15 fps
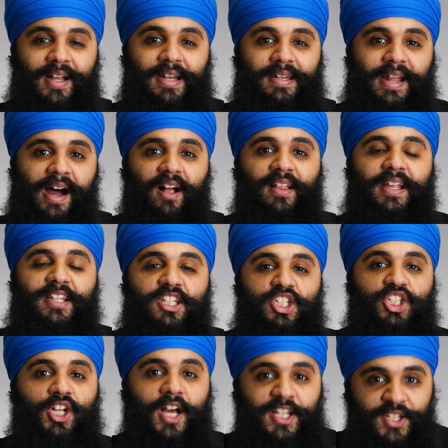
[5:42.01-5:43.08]
Dell is
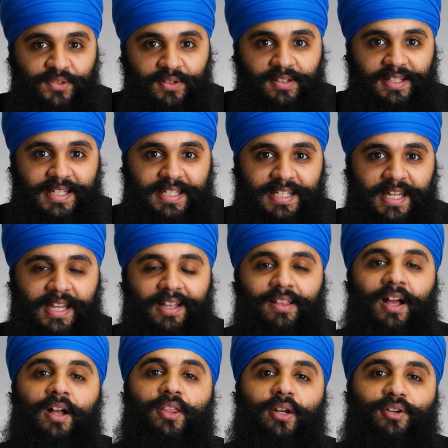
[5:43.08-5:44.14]
just releasing
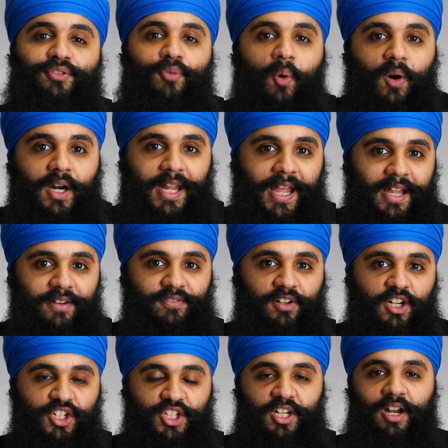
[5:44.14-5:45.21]
their four K
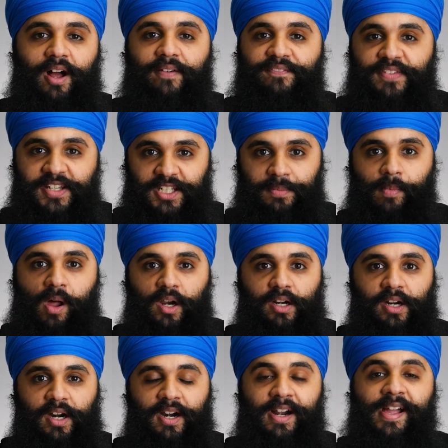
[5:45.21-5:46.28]
version of this
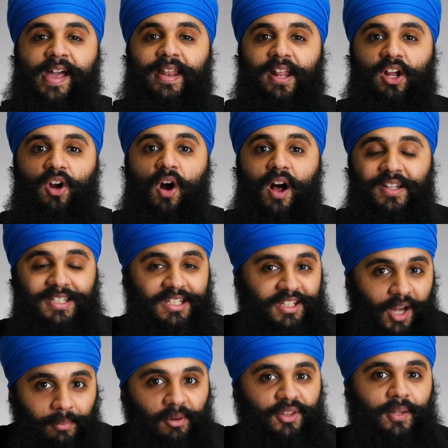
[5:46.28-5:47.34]
monitor, and it costs
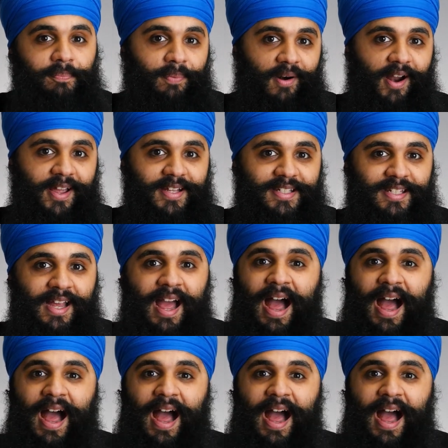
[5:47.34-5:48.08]
double the price.